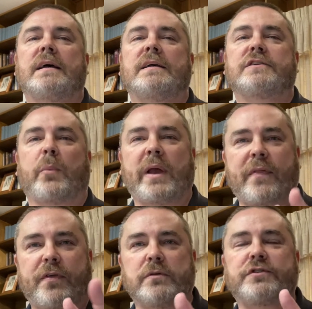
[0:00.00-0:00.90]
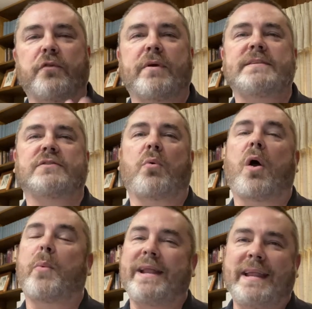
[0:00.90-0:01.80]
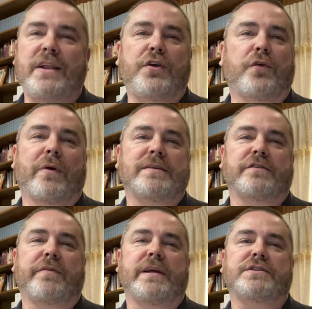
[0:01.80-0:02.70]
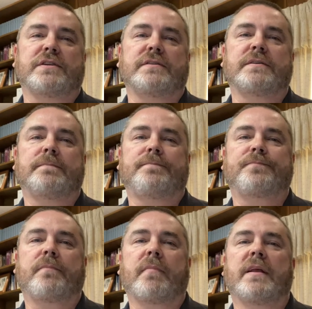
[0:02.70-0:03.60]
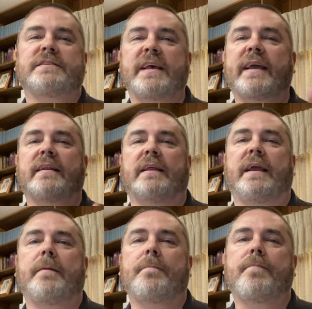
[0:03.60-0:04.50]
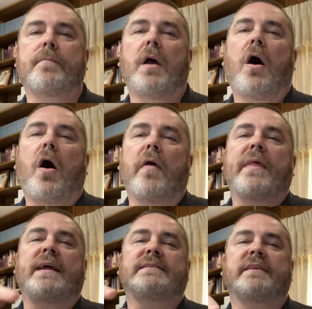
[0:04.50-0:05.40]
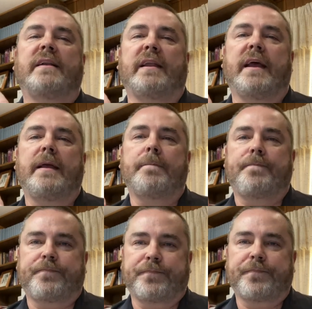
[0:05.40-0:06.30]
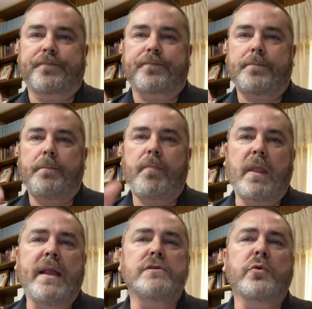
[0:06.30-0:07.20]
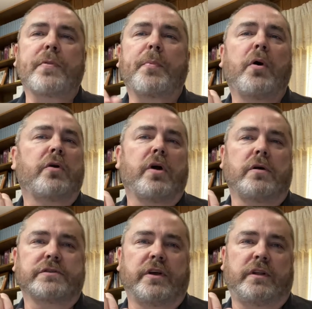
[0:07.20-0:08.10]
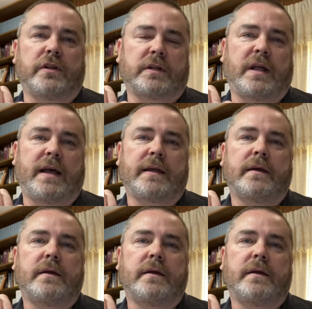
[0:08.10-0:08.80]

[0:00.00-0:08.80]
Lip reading: So we got those two reasons why we need your reservations. Secondly, on that Sunday, here's what the protocol is going to look like.